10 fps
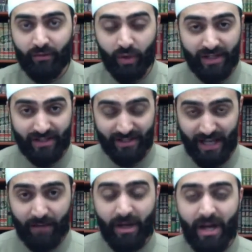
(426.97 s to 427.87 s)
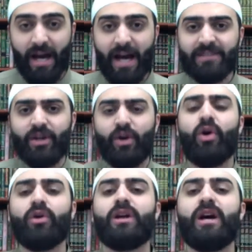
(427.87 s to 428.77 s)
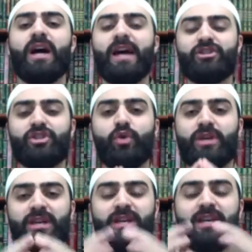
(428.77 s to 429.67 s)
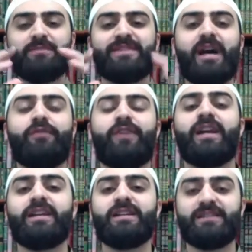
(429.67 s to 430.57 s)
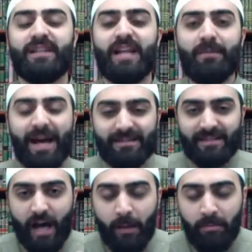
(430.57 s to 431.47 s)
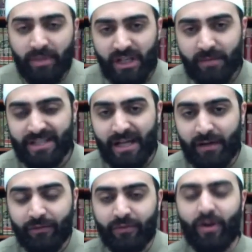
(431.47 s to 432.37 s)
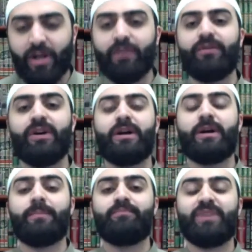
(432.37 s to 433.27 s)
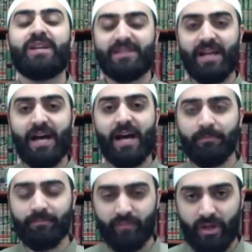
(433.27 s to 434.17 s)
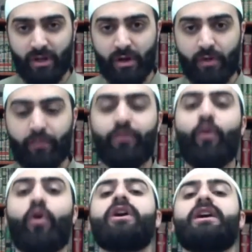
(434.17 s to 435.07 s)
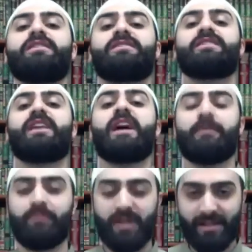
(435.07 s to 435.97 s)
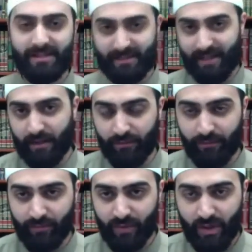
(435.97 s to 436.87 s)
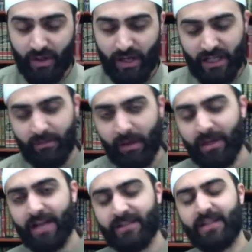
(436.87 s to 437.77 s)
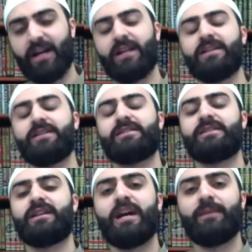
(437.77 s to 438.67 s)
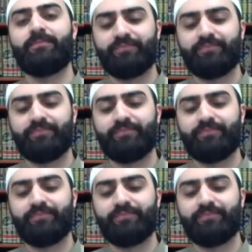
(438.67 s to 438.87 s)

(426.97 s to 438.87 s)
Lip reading: for Islam as a whole. And so he himself, alayhi salam, had to humble himself in front of Islam for Islam itself. And Imam al-Hasan alayhi salam